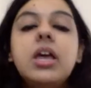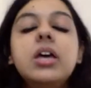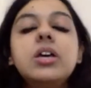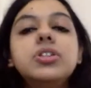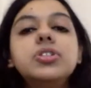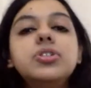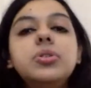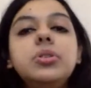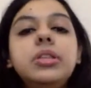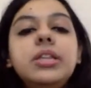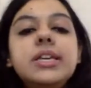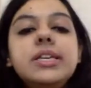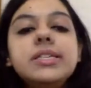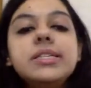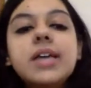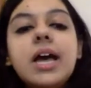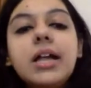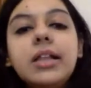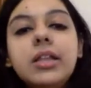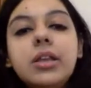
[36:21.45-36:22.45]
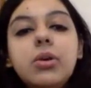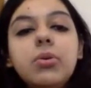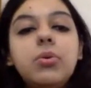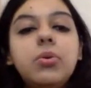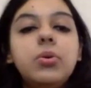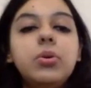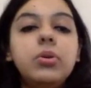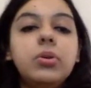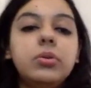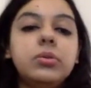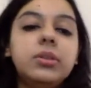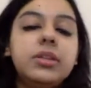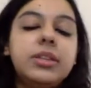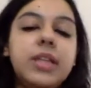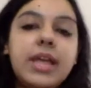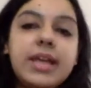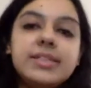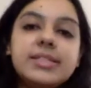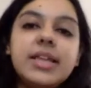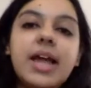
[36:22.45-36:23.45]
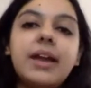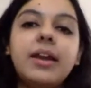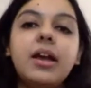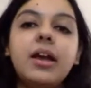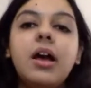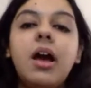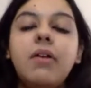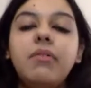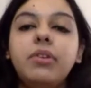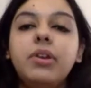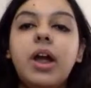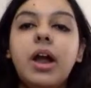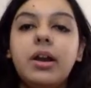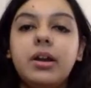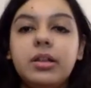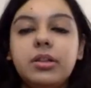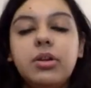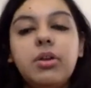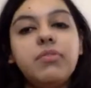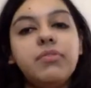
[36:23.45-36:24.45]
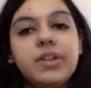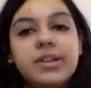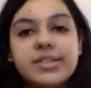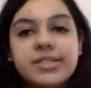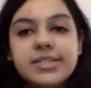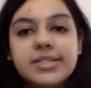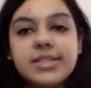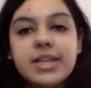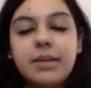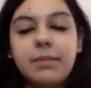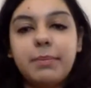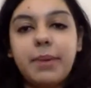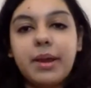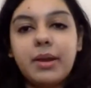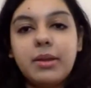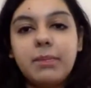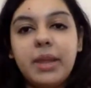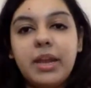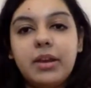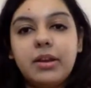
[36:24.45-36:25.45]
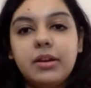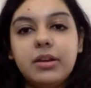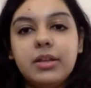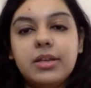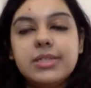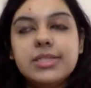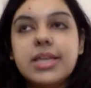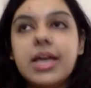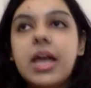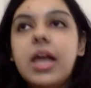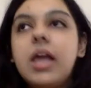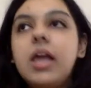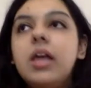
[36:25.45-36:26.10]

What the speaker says: So these are the whole things that are covered under the offences and penalties.